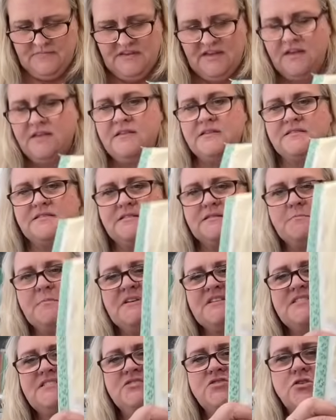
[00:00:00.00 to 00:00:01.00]
And this is
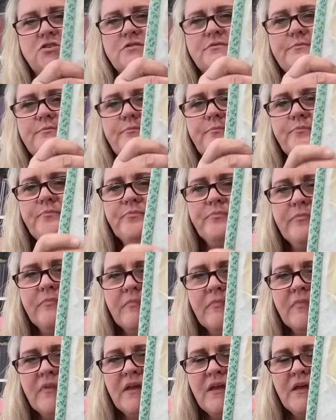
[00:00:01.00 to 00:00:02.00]
my start.
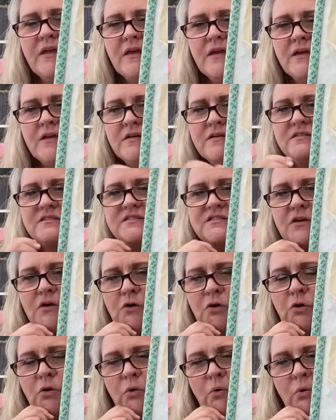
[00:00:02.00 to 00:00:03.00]

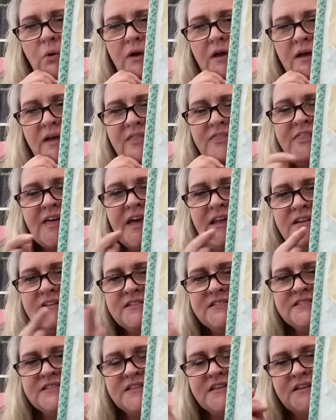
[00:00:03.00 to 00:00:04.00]
So that
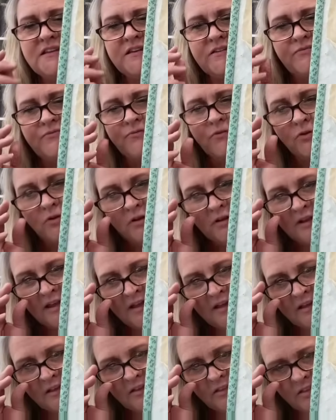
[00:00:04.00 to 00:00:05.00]
is the full
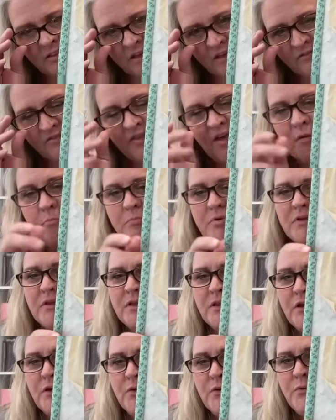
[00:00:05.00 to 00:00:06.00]
length of that
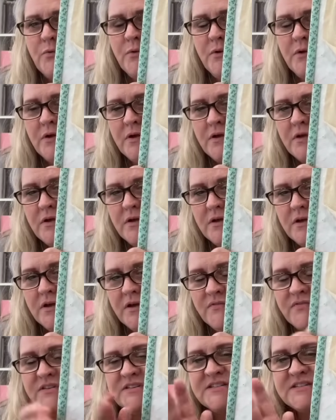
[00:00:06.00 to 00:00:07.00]
pillow,
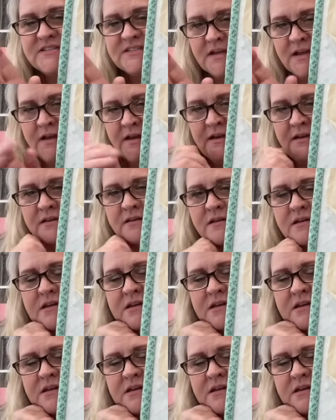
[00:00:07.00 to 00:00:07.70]
of the design.